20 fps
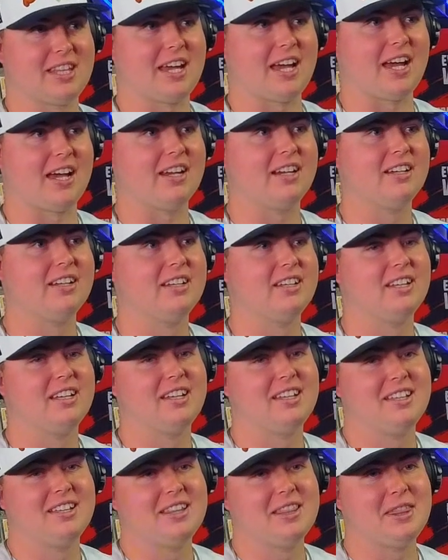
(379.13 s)
that.
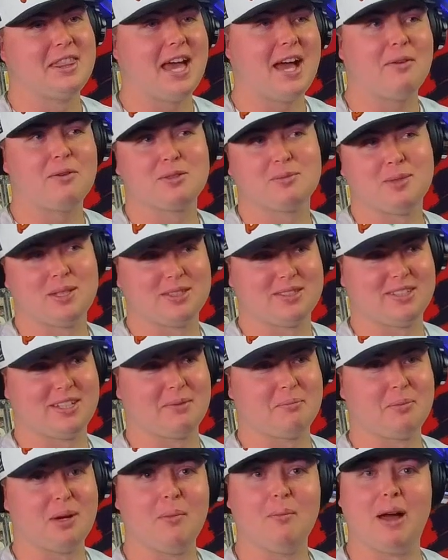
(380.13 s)
That was my
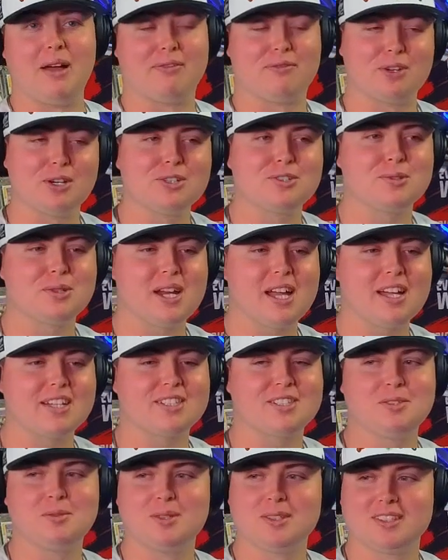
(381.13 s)
second. But my first
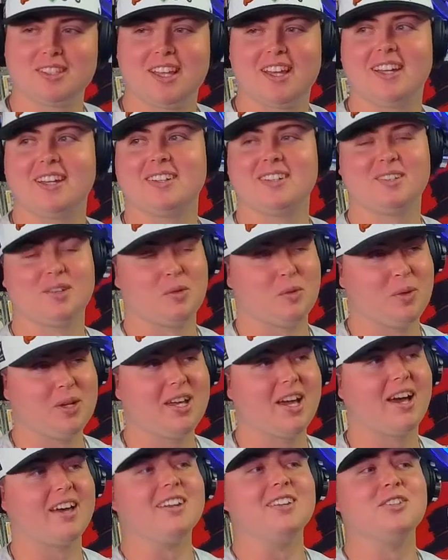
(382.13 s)
reaction was like, we
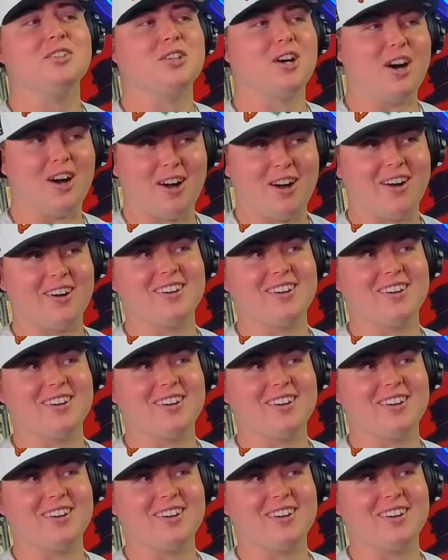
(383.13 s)
got a dog.